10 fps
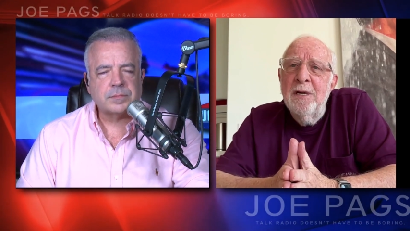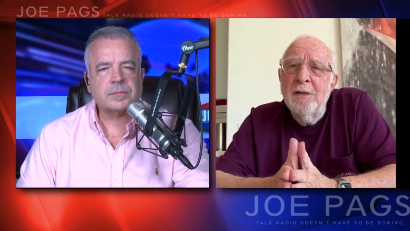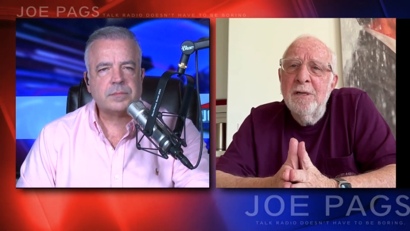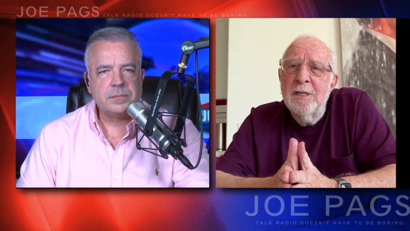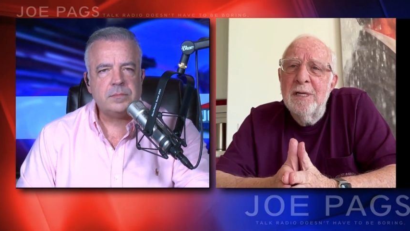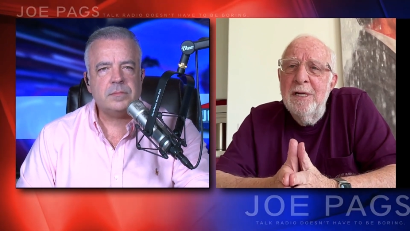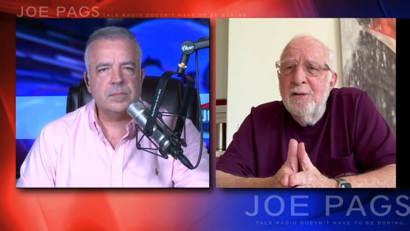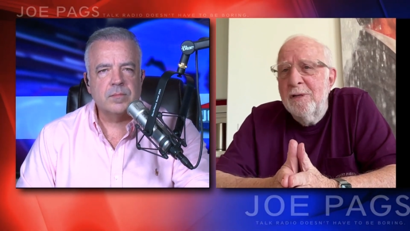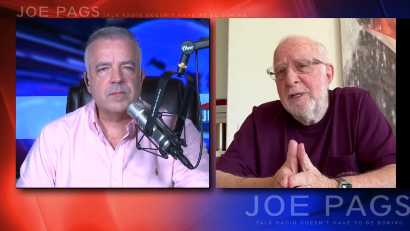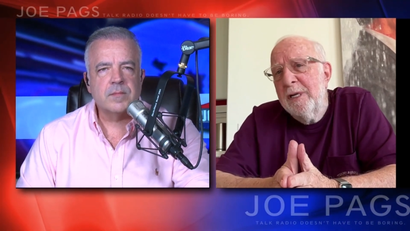Speaker 1: It's not as
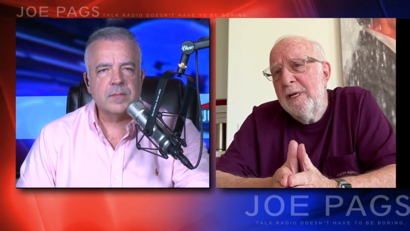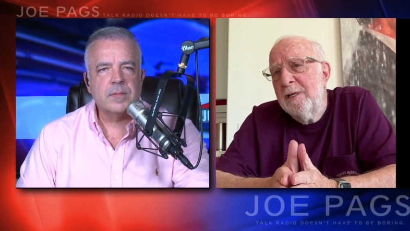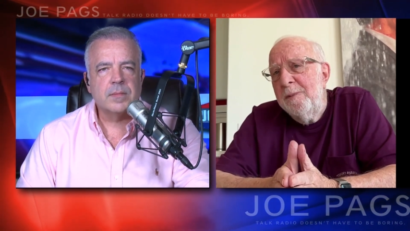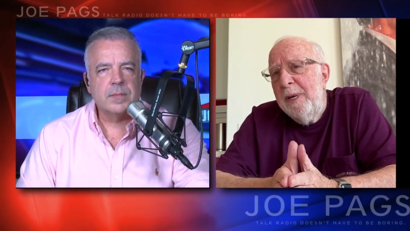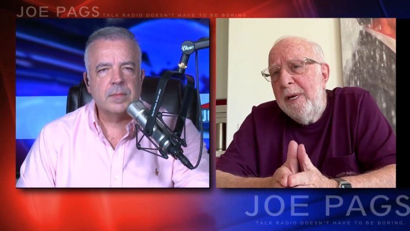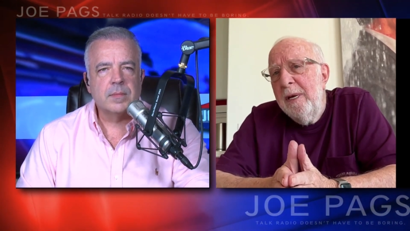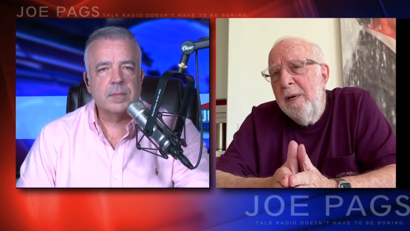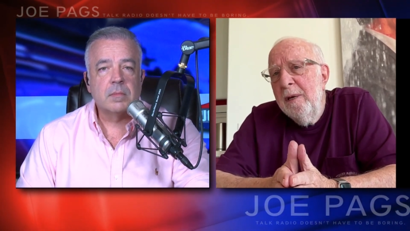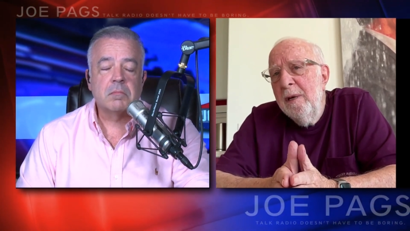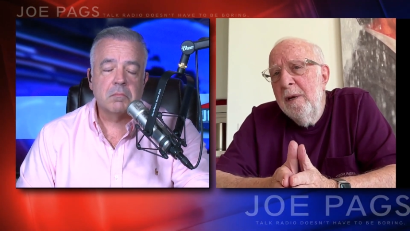interesting to me
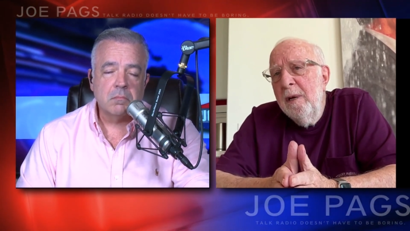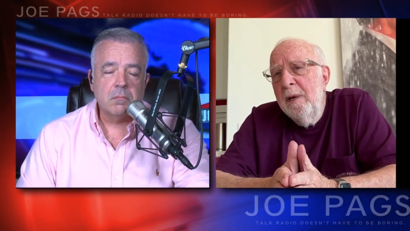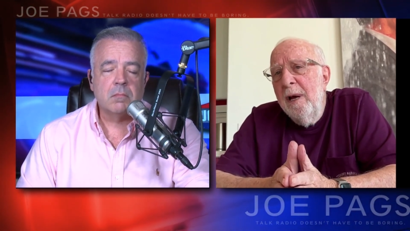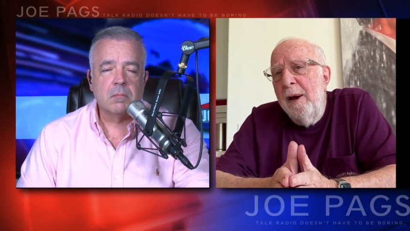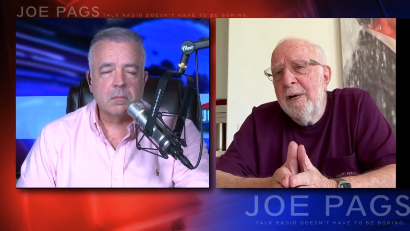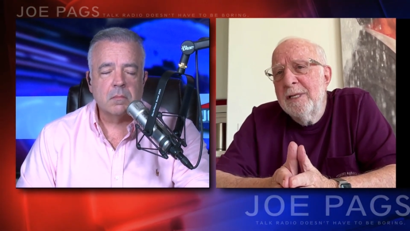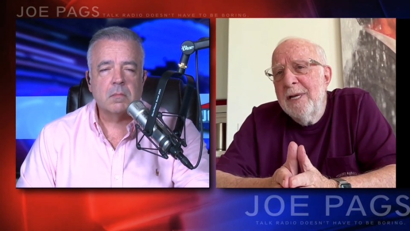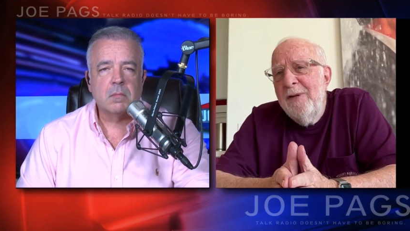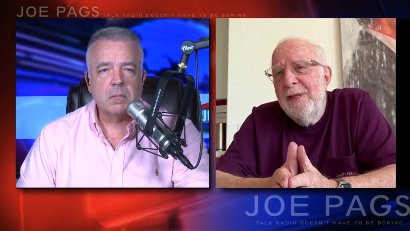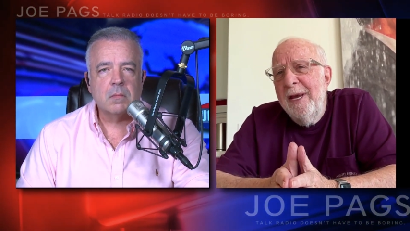because
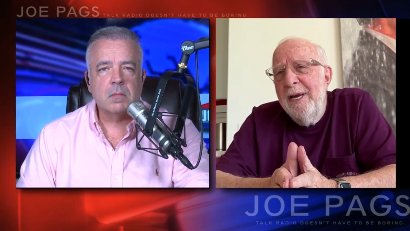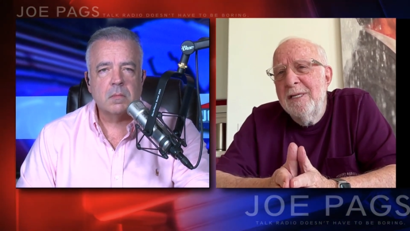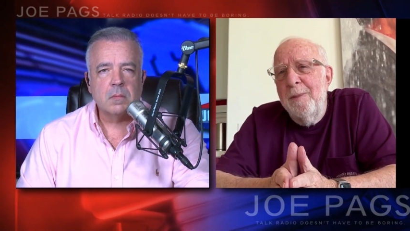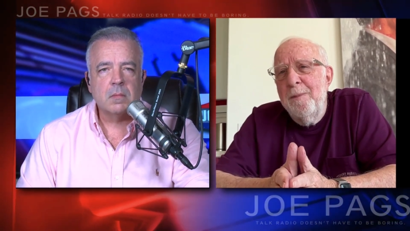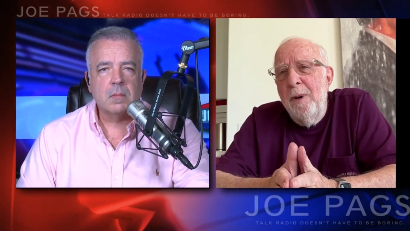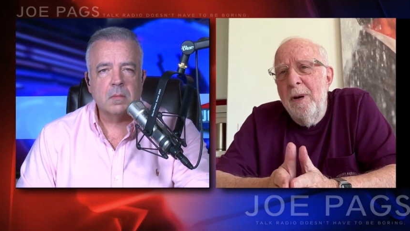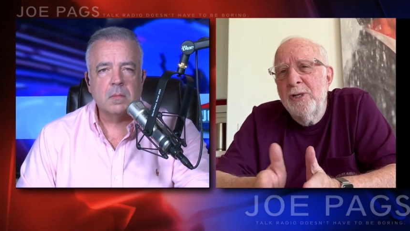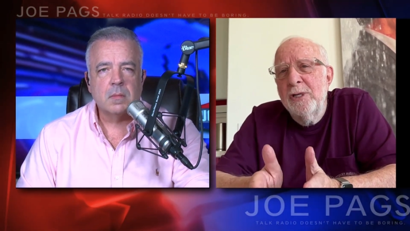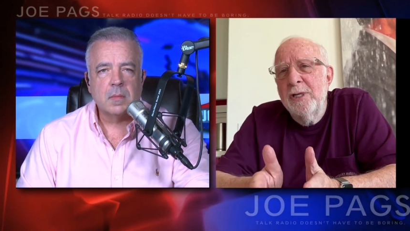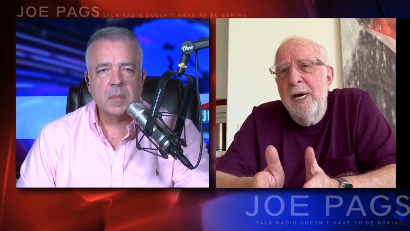everything is a
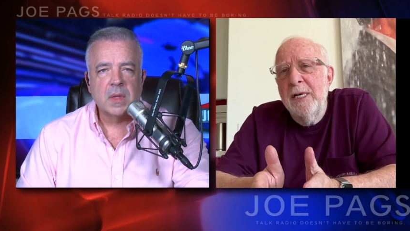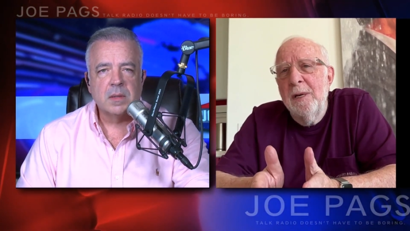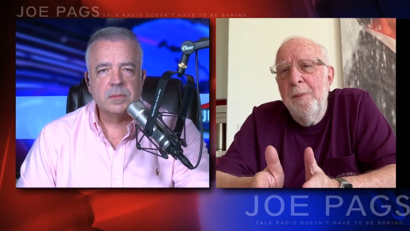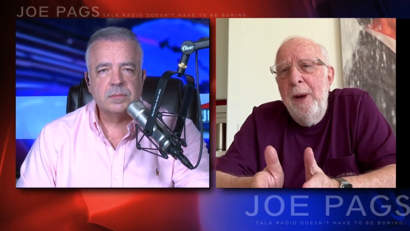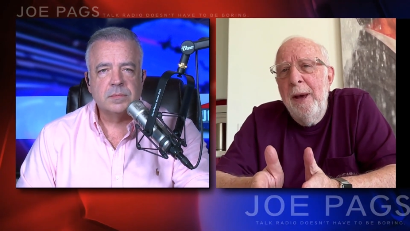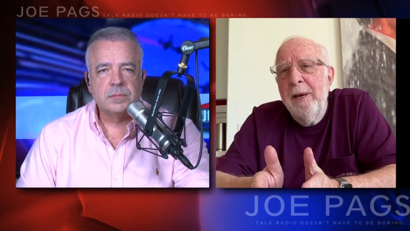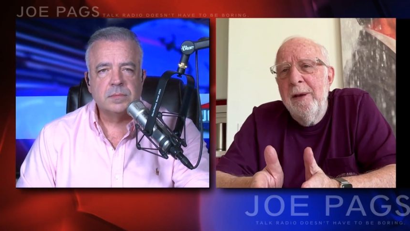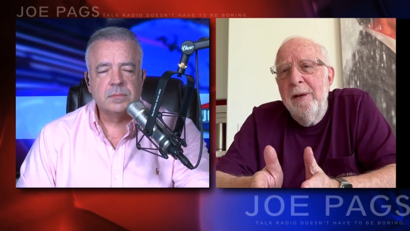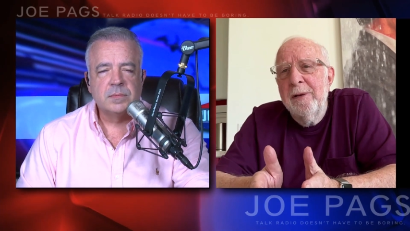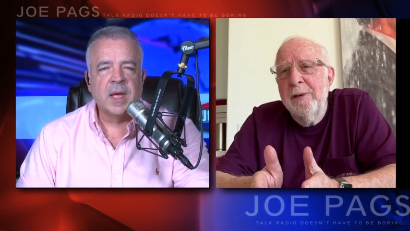merchandising
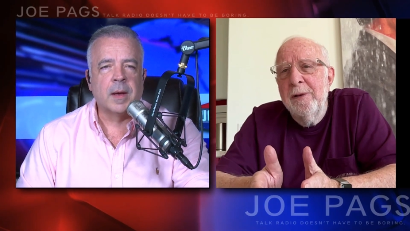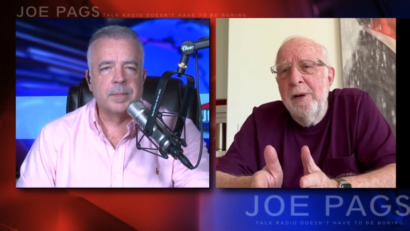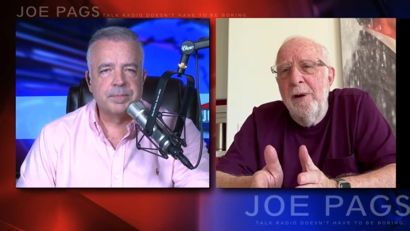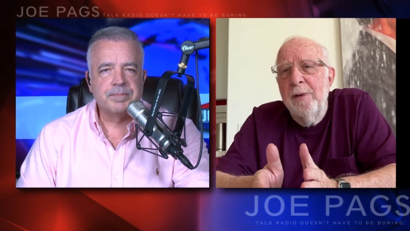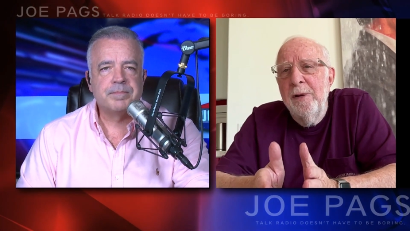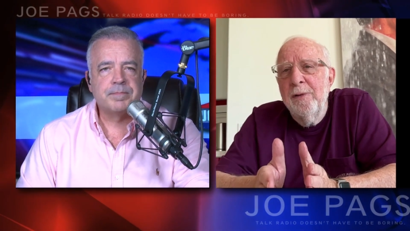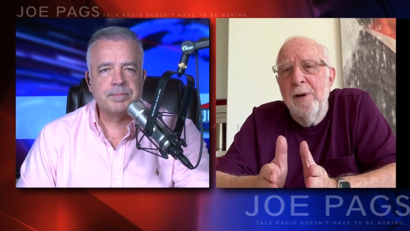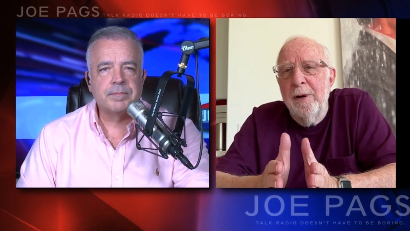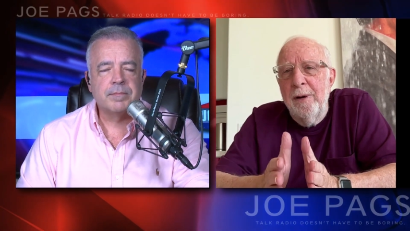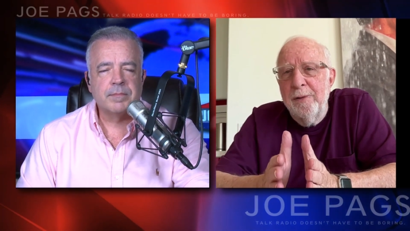packet. Yeah. You know, you've
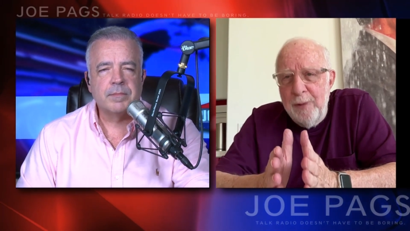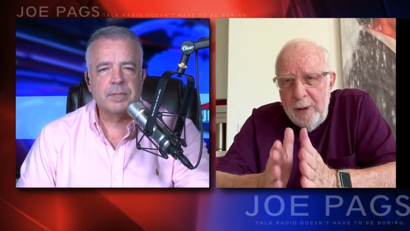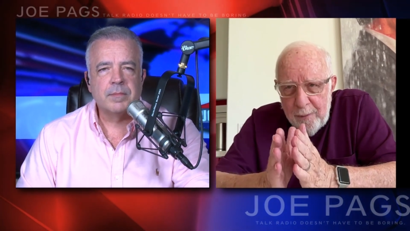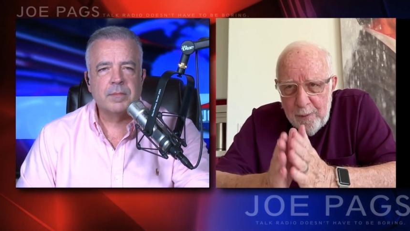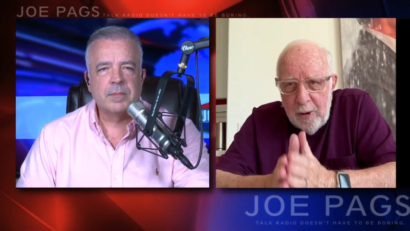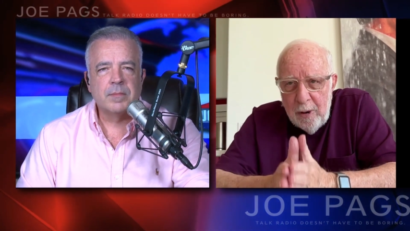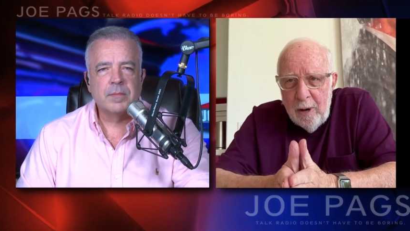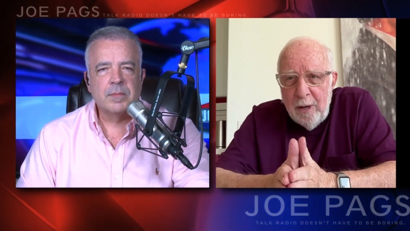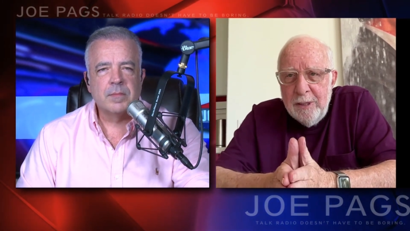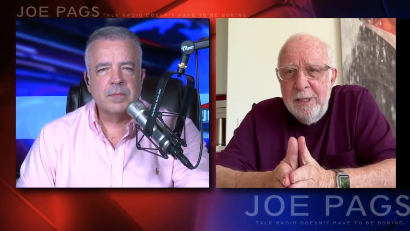got a, a, an
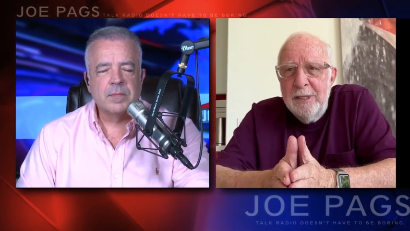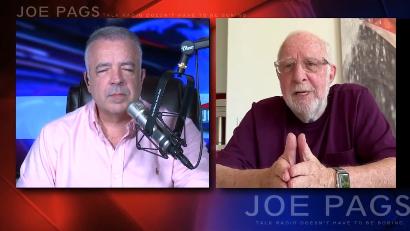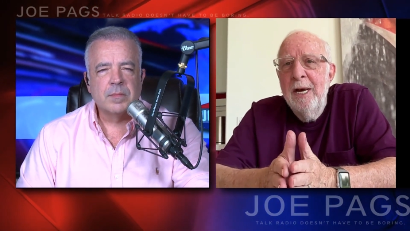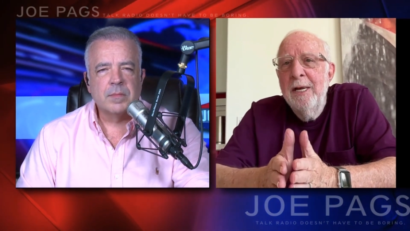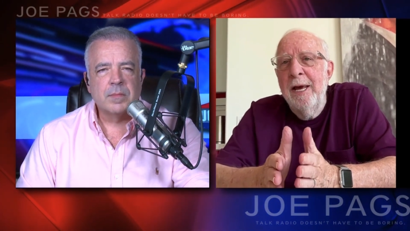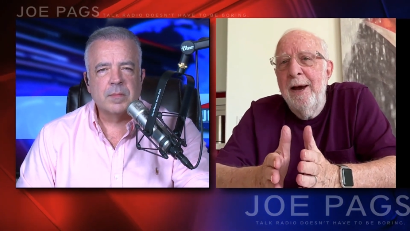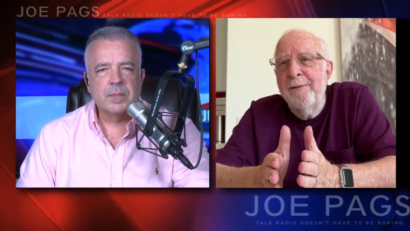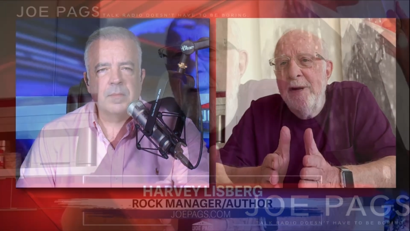artist. They